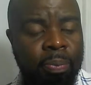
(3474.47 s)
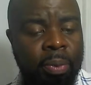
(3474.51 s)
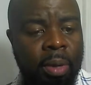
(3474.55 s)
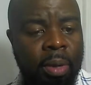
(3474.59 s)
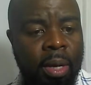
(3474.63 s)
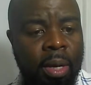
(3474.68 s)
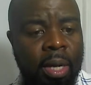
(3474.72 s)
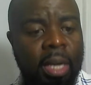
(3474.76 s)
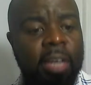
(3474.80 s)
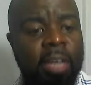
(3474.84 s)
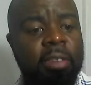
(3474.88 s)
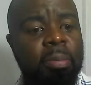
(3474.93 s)

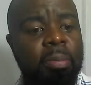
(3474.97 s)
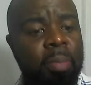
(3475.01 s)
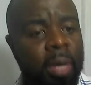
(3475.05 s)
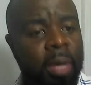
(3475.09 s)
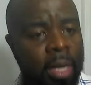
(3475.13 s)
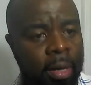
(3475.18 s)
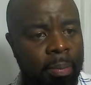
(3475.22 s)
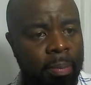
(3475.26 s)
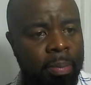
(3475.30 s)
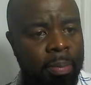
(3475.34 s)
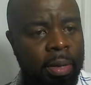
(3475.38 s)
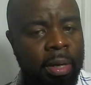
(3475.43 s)
Let me
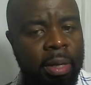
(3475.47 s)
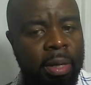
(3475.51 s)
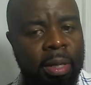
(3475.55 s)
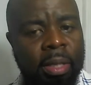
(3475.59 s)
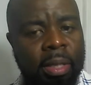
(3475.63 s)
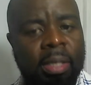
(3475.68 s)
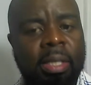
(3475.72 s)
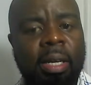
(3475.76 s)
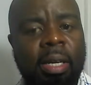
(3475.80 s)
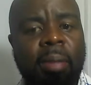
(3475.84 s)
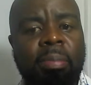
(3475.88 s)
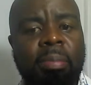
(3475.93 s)
repeat
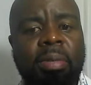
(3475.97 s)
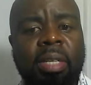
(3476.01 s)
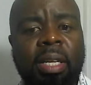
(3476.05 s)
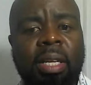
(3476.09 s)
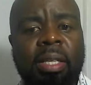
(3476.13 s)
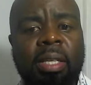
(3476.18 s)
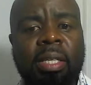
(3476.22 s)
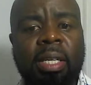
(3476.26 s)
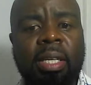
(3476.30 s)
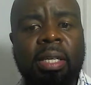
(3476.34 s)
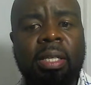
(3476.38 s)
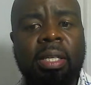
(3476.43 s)
these
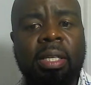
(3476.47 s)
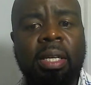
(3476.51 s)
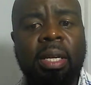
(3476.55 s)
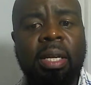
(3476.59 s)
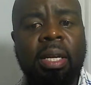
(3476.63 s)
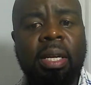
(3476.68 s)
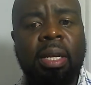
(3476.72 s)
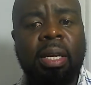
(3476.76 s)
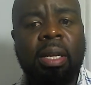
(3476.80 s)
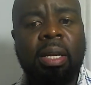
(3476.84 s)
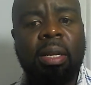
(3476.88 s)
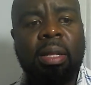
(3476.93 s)
substances.
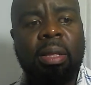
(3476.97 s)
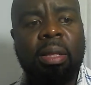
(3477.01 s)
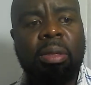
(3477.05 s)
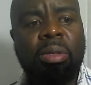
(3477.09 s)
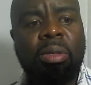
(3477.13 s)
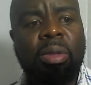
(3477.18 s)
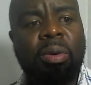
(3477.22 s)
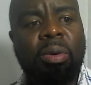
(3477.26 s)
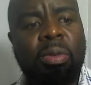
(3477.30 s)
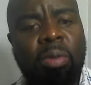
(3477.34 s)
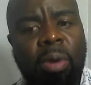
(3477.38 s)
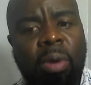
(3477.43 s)

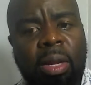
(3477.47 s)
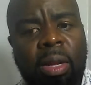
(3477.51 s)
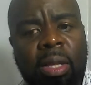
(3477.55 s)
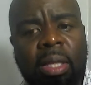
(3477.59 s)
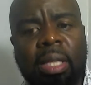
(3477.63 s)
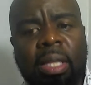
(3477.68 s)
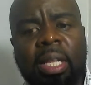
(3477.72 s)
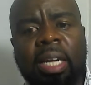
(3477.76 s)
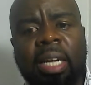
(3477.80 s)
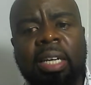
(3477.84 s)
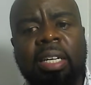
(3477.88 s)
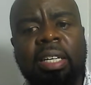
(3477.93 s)
Those ones
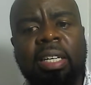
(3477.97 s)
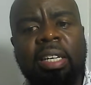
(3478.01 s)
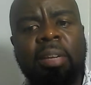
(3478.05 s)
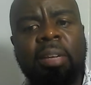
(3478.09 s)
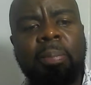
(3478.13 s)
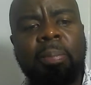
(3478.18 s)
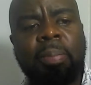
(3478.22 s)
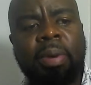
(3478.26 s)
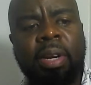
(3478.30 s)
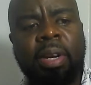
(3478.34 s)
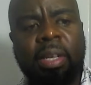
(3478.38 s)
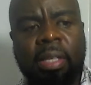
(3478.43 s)
that
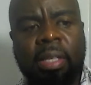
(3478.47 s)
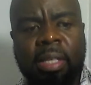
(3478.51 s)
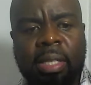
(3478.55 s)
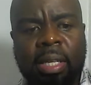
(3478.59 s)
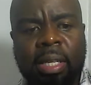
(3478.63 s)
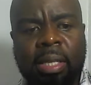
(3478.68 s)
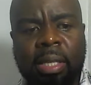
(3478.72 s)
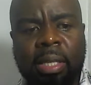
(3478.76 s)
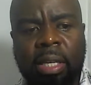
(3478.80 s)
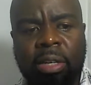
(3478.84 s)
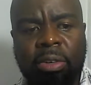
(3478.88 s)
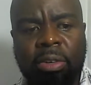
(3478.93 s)
depress the
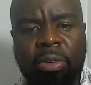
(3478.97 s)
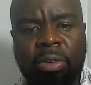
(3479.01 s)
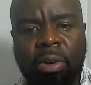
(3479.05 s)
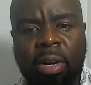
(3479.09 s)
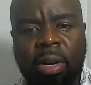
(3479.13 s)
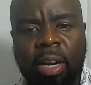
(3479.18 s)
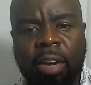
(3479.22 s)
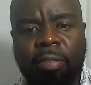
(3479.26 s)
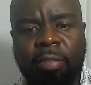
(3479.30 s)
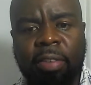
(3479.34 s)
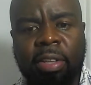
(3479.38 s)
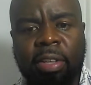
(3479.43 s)
central
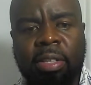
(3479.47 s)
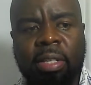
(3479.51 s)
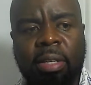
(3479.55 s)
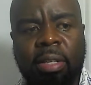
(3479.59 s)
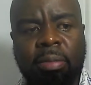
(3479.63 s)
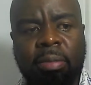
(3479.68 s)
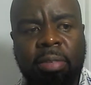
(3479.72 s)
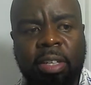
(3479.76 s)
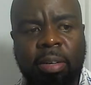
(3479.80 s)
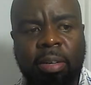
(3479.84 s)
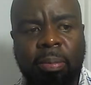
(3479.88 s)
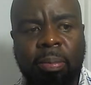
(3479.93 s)
nervous
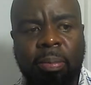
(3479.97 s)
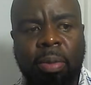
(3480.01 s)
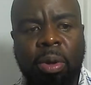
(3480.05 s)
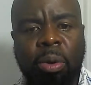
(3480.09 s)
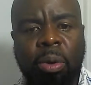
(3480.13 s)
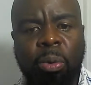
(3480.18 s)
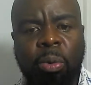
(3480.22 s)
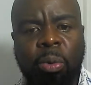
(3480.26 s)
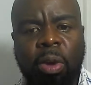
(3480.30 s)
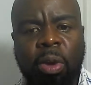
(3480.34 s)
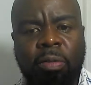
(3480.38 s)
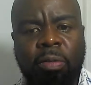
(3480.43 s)
system,
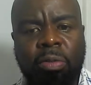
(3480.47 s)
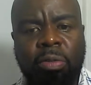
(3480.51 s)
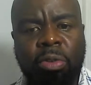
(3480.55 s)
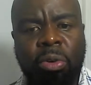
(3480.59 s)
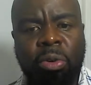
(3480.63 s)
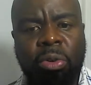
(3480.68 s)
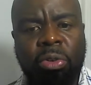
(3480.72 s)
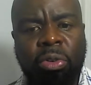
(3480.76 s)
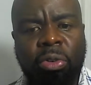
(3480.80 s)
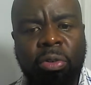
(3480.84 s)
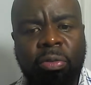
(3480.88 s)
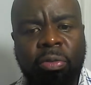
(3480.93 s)
we have
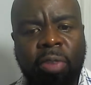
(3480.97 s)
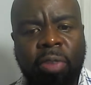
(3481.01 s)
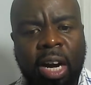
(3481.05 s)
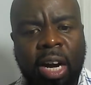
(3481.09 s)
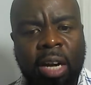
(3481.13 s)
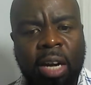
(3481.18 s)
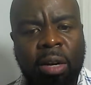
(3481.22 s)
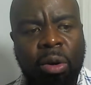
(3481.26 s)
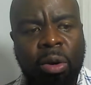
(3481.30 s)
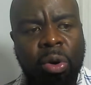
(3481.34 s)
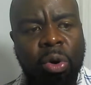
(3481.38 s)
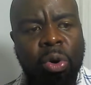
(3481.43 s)
talked of
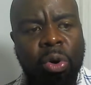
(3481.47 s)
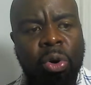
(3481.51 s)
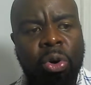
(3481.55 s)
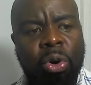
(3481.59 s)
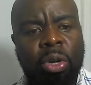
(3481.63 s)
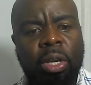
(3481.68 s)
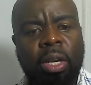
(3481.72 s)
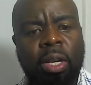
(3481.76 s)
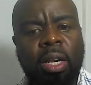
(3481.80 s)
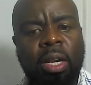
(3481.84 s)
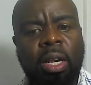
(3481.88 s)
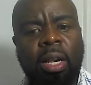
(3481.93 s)

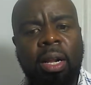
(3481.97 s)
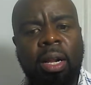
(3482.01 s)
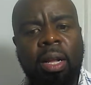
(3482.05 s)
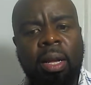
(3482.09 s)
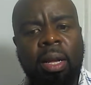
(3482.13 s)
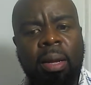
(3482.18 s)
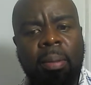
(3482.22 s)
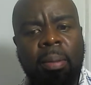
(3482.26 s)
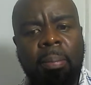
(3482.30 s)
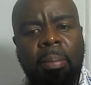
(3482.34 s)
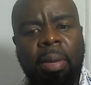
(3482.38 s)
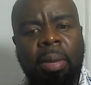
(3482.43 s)
alcohol,
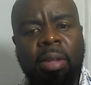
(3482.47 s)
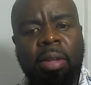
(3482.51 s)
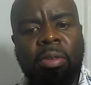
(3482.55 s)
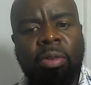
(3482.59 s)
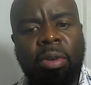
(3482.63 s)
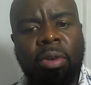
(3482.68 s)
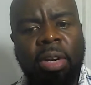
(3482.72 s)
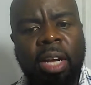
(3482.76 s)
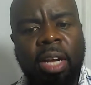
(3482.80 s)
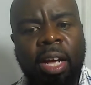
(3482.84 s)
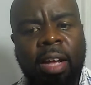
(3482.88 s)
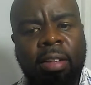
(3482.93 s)

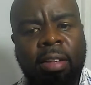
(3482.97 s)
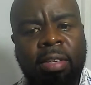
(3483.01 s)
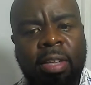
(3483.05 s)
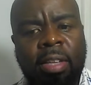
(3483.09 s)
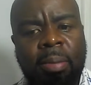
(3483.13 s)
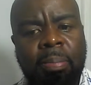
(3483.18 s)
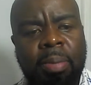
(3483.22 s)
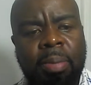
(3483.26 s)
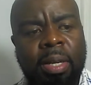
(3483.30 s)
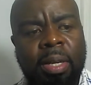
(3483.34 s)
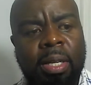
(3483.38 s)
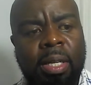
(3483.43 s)

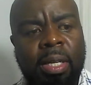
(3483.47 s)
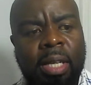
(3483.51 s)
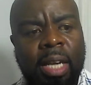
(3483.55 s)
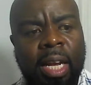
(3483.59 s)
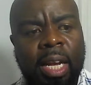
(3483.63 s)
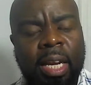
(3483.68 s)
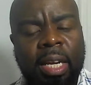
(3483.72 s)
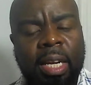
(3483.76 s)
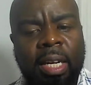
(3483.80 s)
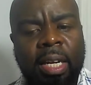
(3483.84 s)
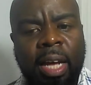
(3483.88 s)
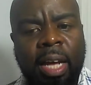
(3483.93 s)
benzodiazepines
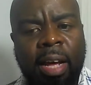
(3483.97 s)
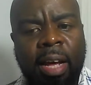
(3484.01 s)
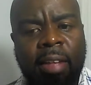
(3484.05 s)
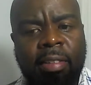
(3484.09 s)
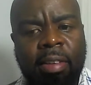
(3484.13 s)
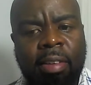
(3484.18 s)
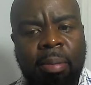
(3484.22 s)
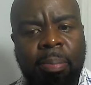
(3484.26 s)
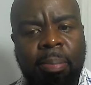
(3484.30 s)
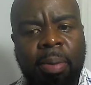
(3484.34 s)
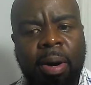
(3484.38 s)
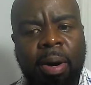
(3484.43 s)
like
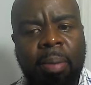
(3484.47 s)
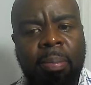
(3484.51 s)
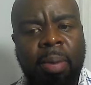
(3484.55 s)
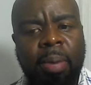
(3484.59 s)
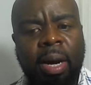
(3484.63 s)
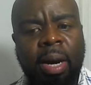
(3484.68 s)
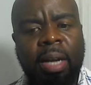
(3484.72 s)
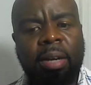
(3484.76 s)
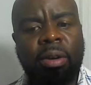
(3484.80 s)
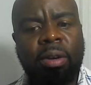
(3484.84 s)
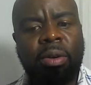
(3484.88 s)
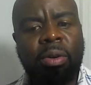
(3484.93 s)
diazepam
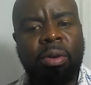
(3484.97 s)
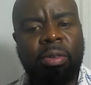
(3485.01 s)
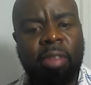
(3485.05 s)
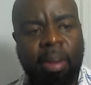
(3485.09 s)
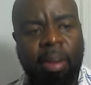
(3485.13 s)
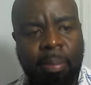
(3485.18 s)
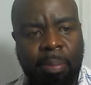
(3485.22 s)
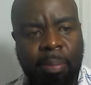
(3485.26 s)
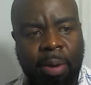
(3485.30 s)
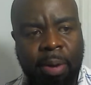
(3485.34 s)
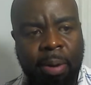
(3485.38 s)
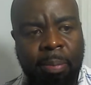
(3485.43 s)
and
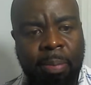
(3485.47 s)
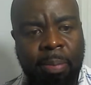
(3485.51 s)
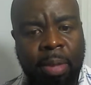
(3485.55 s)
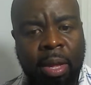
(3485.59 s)
lozapam,